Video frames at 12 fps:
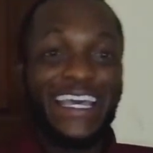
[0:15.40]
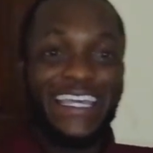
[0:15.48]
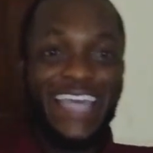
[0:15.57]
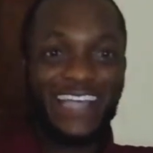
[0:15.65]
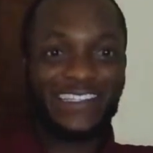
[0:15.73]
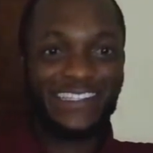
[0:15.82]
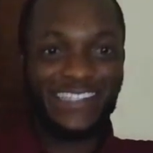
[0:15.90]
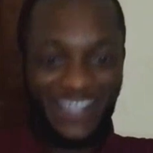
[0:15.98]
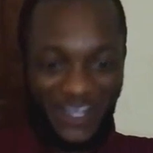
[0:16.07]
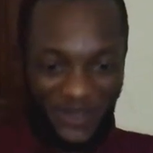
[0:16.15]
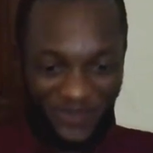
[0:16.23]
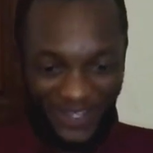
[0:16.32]
Yes,
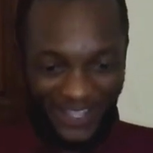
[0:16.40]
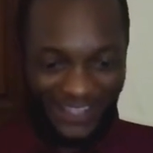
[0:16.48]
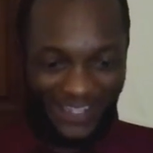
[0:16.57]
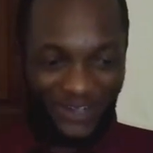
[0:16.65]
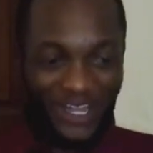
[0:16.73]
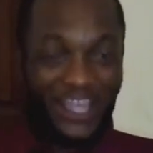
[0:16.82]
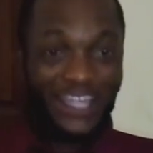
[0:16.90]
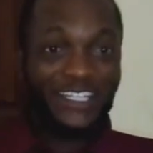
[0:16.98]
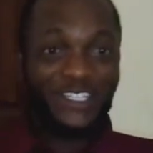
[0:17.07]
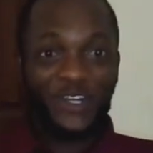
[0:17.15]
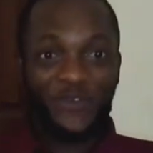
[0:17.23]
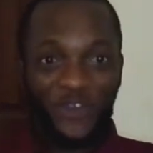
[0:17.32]
um, it's another
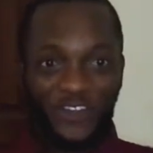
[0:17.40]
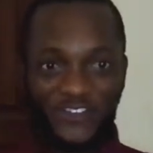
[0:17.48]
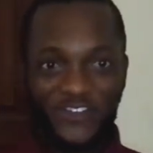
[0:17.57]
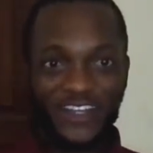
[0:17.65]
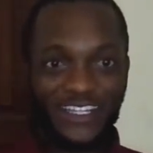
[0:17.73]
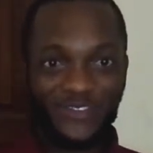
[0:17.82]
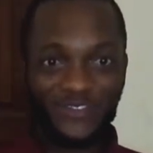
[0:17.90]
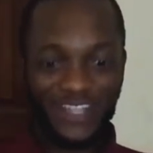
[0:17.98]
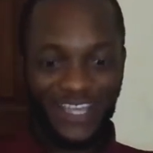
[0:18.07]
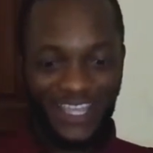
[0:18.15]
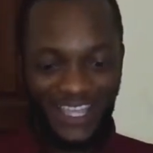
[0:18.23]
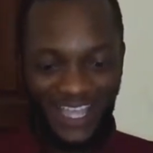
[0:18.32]
edition of What's Trending
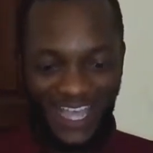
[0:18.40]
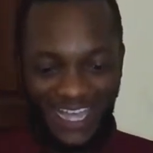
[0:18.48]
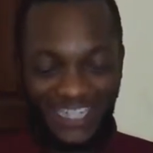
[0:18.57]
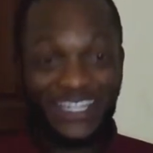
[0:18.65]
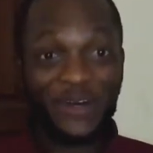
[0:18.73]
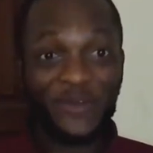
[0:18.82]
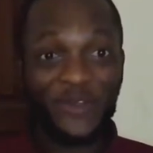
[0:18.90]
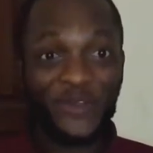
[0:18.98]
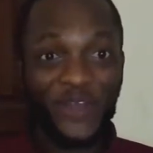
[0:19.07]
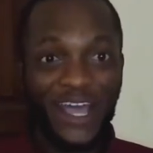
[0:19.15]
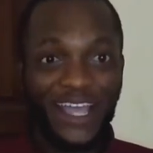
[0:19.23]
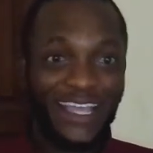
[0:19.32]
today, and uh,
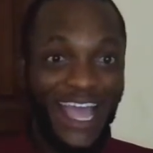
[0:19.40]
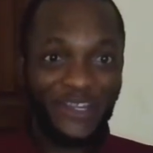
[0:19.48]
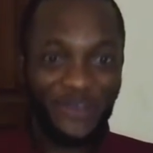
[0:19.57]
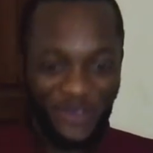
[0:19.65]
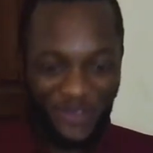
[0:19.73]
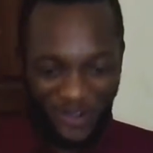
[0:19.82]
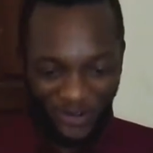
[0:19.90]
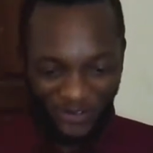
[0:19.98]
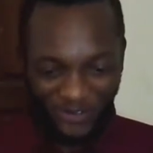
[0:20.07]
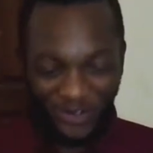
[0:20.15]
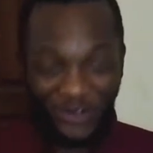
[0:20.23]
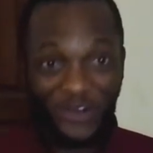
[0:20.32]
I, I know you are
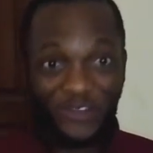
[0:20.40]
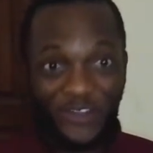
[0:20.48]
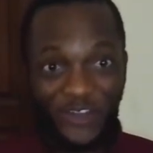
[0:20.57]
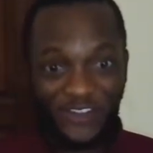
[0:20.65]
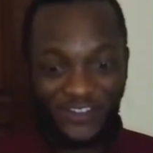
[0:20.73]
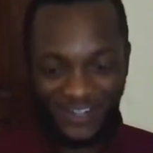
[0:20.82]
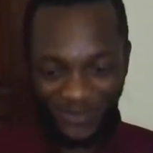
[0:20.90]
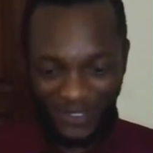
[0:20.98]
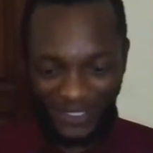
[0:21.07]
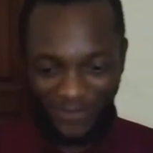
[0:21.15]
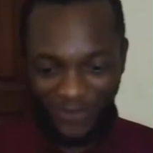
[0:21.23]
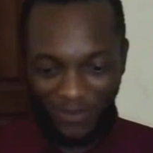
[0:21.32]
also glued to your screen
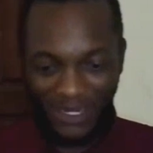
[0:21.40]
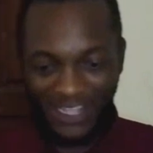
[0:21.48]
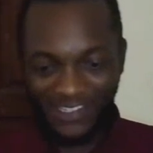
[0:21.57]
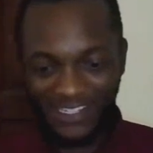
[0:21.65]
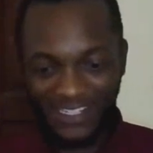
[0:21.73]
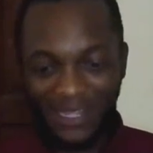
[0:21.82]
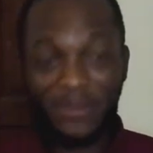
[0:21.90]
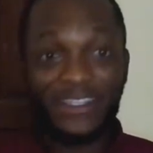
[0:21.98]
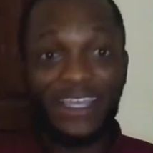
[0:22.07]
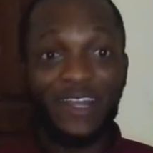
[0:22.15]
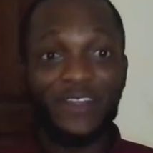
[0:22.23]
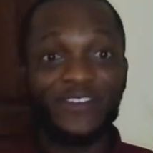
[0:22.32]
waiting for me. Listen, let me
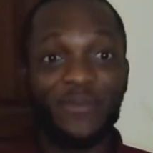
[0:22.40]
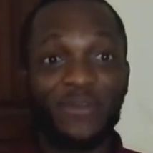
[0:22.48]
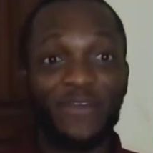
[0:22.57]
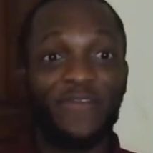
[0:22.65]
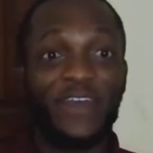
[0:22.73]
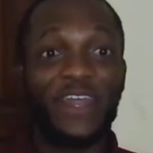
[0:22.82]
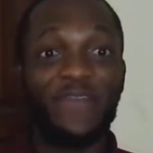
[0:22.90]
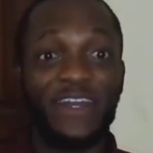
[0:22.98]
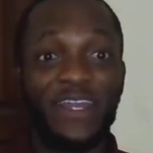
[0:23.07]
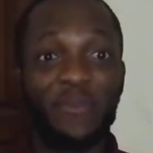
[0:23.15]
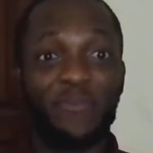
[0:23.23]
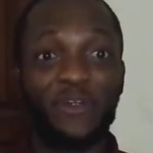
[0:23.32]
tell you something very,
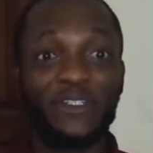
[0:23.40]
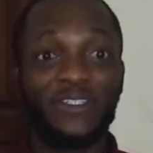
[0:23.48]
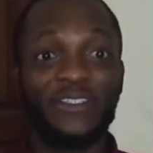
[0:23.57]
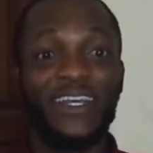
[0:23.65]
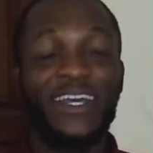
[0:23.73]
very important.